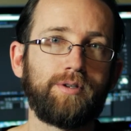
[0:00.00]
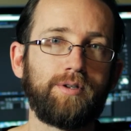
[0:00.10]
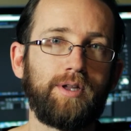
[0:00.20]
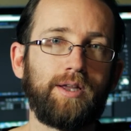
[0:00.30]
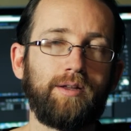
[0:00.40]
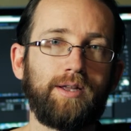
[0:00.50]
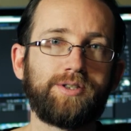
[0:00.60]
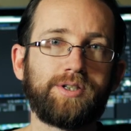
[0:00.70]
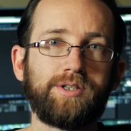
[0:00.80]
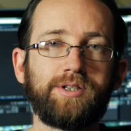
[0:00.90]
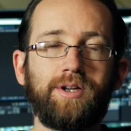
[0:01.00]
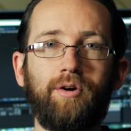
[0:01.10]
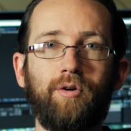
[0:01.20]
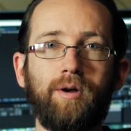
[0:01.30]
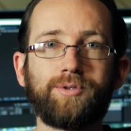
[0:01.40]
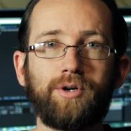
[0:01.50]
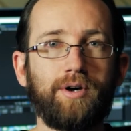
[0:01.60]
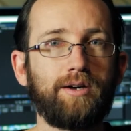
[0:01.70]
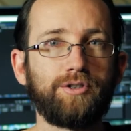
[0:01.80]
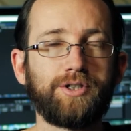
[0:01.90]
The instants and interrupts are
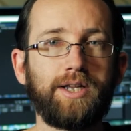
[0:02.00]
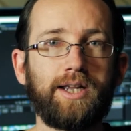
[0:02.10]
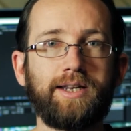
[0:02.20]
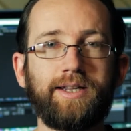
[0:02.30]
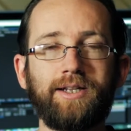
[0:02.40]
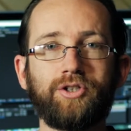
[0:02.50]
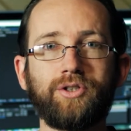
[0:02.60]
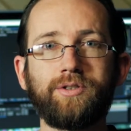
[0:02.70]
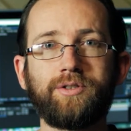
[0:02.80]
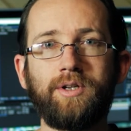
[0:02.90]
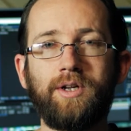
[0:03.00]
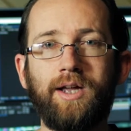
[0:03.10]
now just incantations,